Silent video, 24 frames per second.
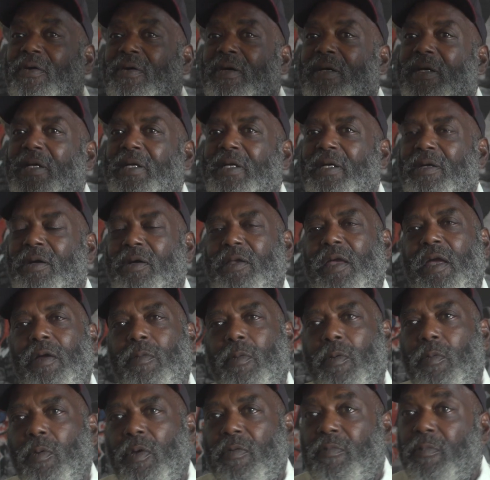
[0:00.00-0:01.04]
Yeah. Okay,
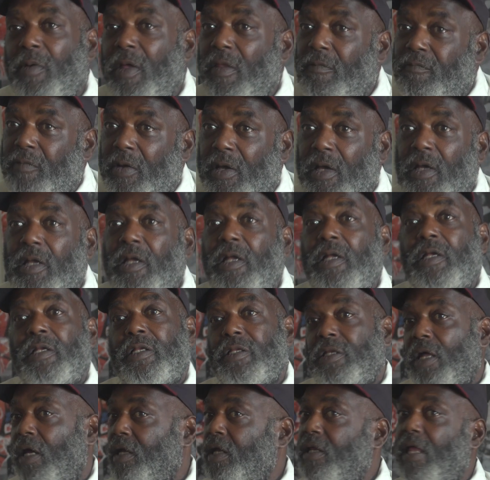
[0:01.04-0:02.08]
well, motherfucker,
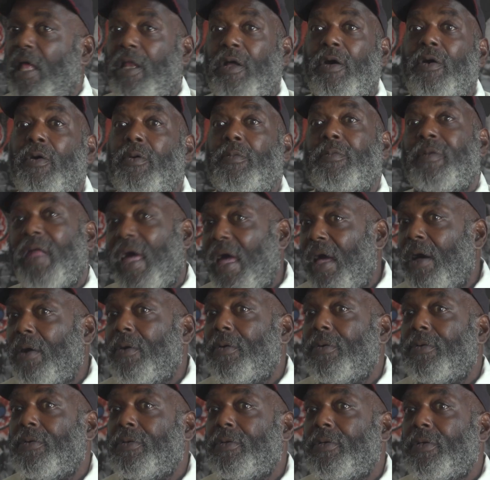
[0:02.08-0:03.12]
no, you're not home
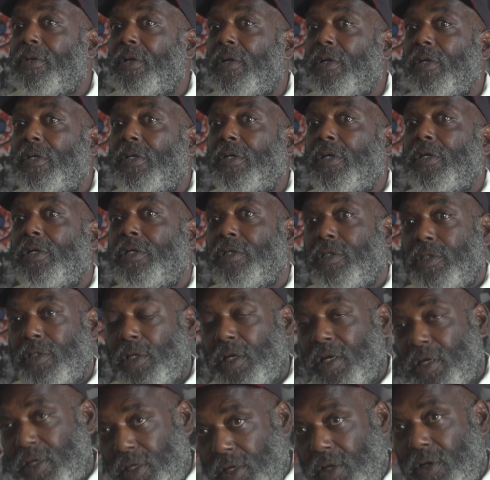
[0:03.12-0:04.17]
now.
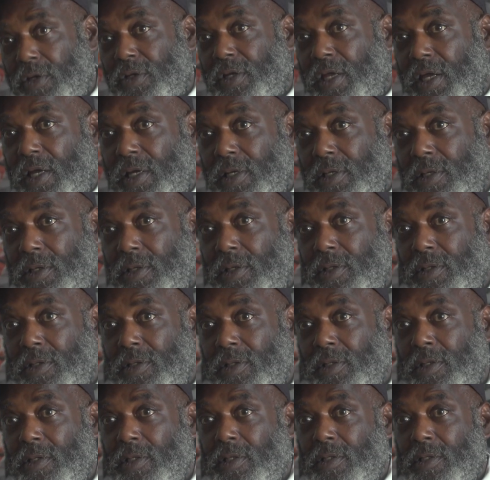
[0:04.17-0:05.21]
You're here now.
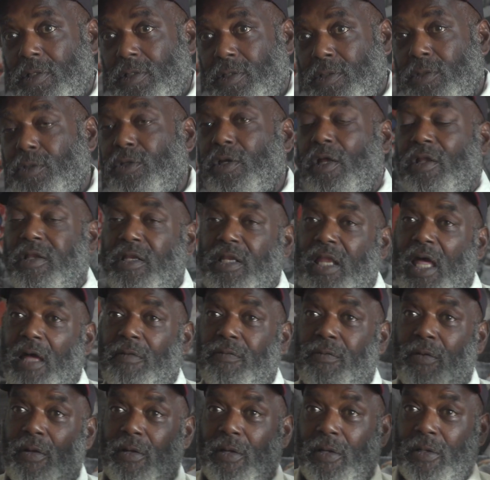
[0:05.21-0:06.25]
You just
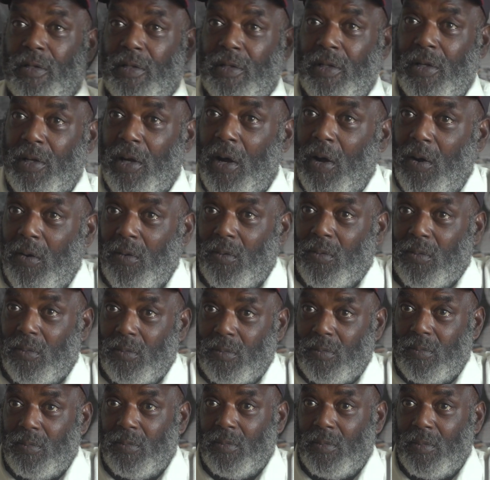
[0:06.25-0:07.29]
left home.